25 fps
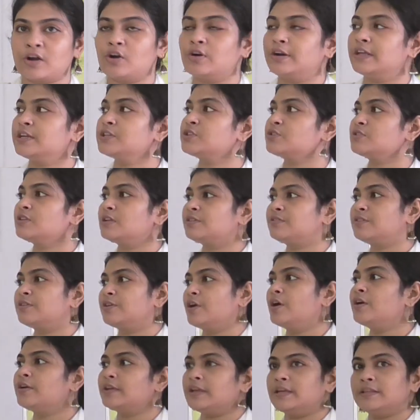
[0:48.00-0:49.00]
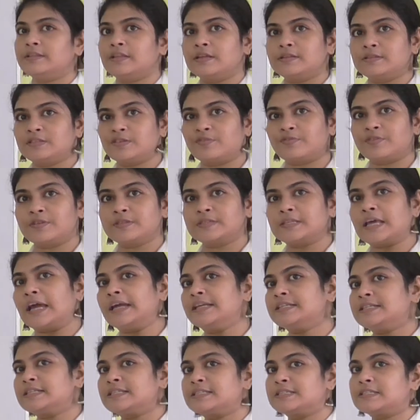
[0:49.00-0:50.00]
According to the theory, the different
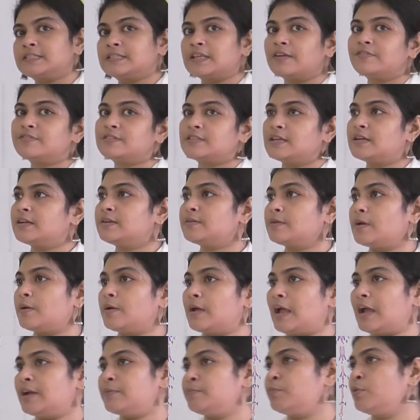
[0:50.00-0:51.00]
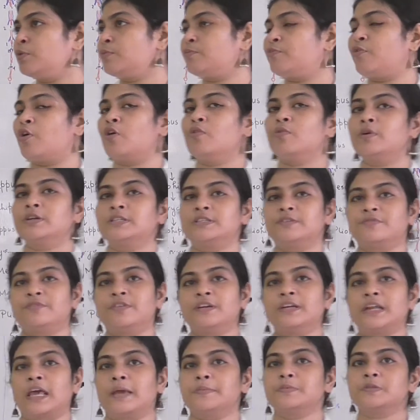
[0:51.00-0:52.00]
scientists have said, put forward
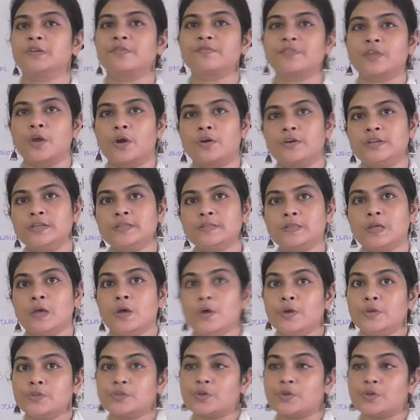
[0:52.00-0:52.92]
different types of theories.